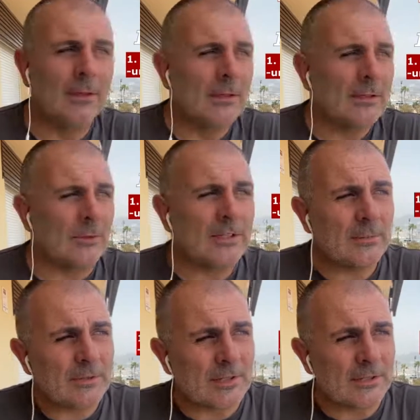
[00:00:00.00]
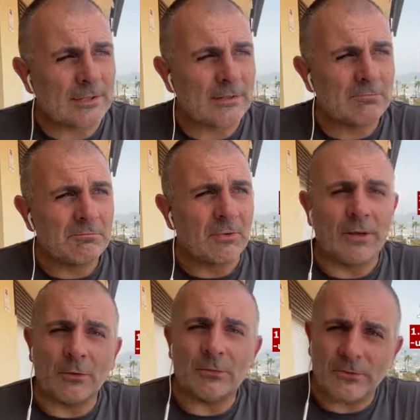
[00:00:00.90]
So when someone says, I
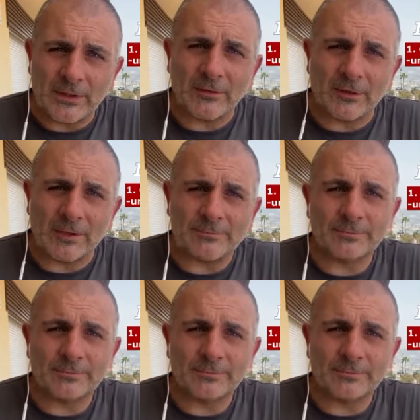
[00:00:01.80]
don't fear it,